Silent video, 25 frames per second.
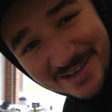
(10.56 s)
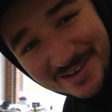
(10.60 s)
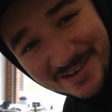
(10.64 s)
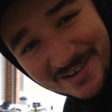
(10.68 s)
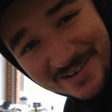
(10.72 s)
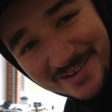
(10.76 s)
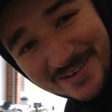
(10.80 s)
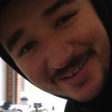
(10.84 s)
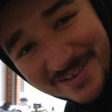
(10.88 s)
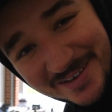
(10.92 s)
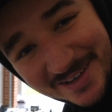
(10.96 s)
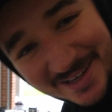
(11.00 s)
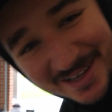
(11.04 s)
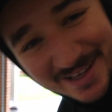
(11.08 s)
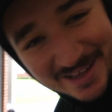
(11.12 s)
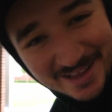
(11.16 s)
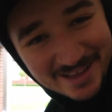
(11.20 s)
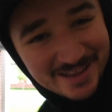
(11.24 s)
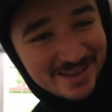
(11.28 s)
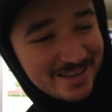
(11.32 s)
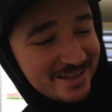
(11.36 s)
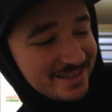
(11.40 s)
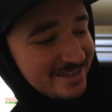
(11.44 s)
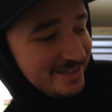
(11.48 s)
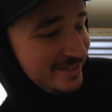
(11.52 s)
on
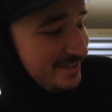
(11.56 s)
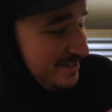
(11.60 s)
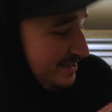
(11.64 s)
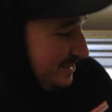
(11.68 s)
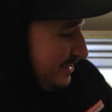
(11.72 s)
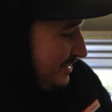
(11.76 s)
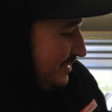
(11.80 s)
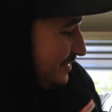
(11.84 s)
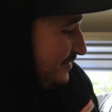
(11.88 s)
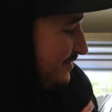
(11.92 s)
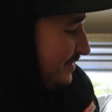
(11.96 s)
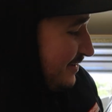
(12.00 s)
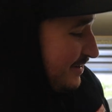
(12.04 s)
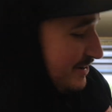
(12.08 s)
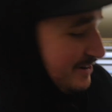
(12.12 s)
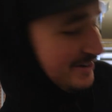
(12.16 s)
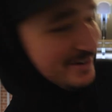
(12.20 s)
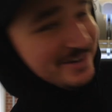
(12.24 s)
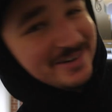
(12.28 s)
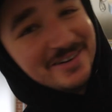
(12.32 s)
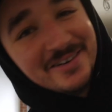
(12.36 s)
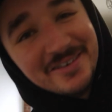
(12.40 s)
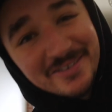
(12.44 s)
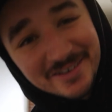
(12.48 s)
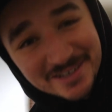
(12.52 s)
the
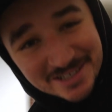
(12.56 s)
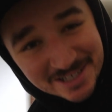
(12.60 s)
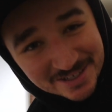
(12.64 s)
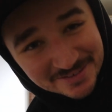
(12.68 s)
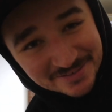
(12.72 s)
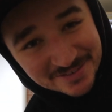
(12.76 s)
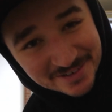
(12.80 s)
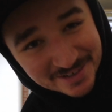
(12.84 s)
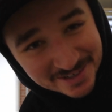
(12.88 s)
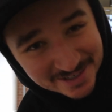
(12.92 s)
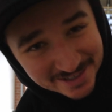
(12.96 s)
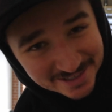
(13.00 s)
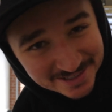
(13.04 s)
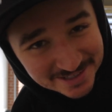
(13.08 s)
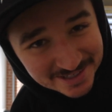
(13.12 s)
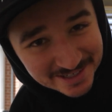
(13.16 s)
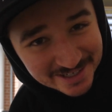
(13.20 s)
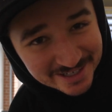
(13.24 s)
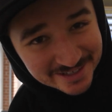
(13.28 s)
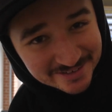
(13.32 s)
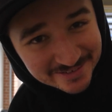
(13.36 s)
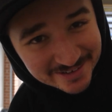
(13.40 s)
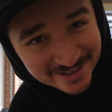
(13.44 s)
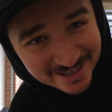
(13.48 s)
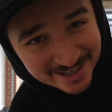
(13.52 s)
Evo, which I'm very excited
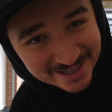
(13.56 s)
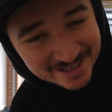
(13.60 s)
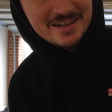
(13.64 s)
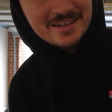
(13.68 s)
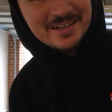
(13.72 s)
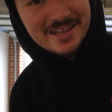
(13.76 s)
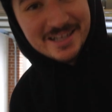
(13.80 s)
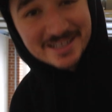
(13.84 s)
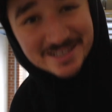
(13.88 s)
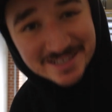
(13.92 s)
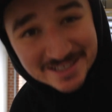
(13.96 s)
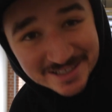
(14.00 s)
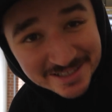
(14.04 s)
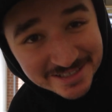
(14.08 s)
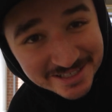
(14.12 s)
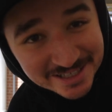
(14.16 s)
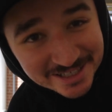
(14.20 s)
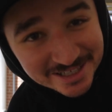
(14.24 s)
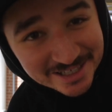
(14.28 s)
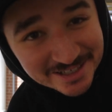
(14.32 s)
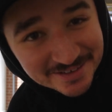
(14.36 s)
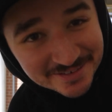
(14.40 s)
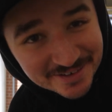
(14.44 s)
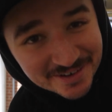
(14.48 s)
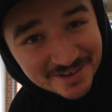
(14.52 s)
about. Let's
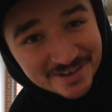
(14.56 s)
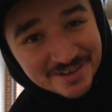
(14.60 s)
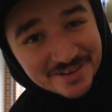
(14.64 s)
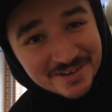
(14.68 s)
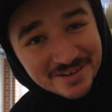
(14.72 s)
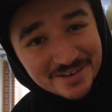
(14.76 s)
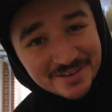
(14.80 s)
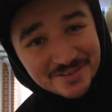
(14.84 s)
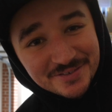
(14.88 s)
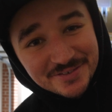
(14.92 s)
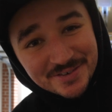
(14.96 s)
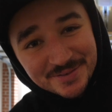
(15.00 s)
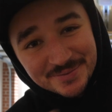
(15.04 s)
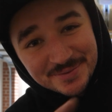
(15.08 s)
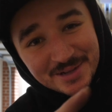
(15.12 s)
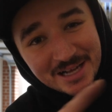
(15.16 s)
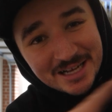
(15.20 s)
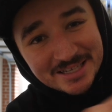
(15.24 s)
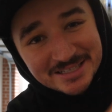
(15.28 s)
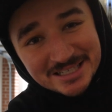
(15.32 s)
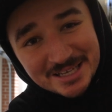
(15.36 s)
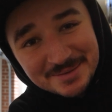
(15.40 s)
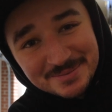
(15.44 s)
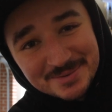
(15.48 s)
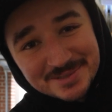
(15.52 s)
continue on from
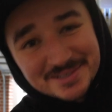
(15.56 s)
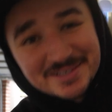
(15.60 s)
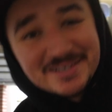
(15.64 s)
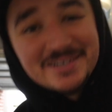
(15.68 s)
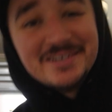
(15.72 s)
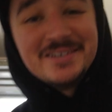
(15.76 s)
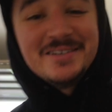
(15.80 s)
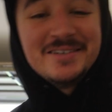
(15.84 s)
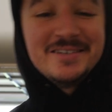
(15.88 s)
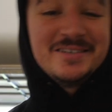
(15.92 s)
last episode.